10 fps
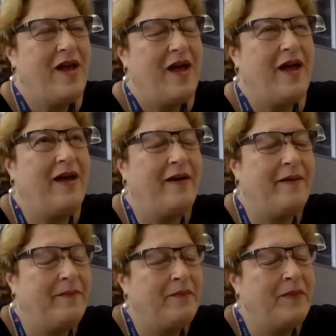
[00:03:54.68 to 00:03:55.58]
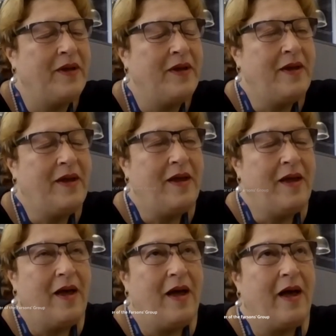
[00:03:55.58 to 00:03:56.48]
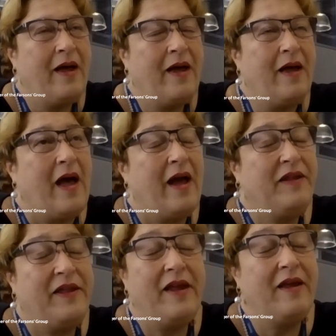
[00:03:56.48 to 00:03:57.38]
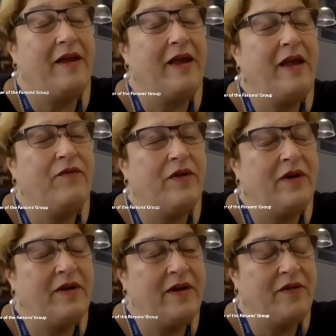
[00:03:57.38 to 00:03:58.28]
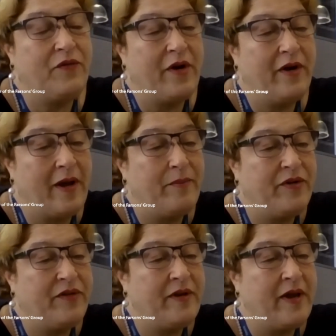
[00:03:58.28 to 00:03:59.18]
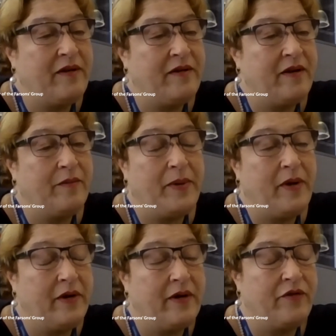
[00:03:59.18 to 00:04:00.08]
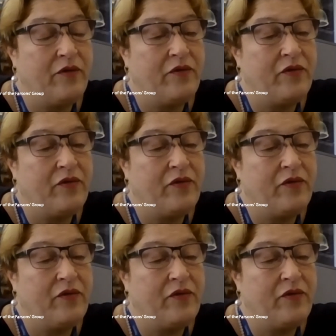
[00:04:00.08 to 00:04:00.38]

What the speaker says: I think even in this very unprecedented period, as you've